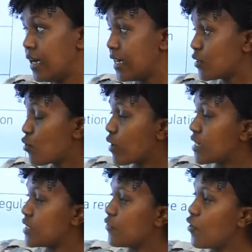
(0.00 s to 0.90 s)
Let's look
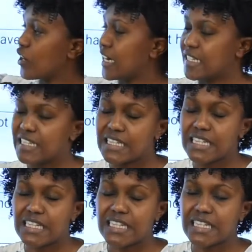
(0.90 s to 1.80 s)
at the focus.
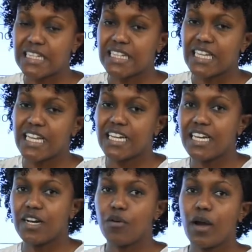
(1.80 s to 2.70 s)

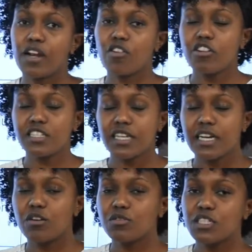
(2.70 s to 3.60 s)
While financial
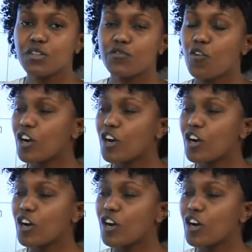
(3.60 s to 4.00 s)
accounting